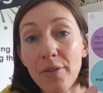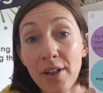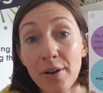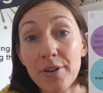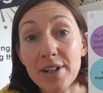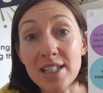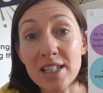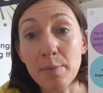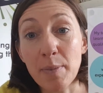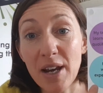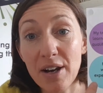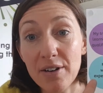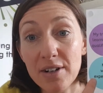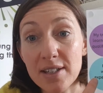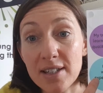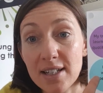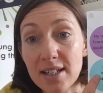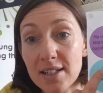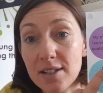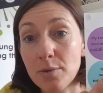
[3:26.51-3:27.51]
their
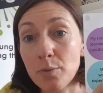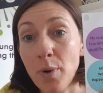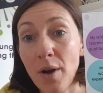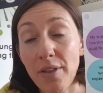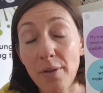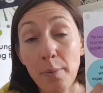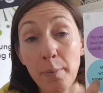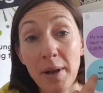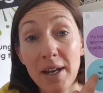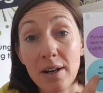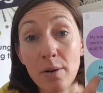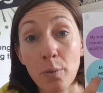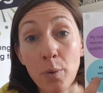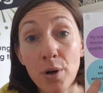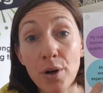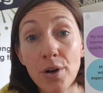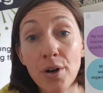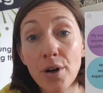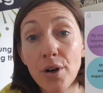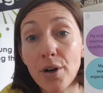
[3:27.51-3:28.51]
experiences, whether it be at
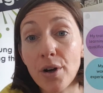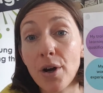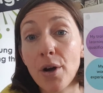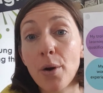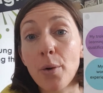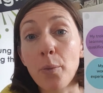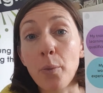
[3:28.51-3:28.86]
work,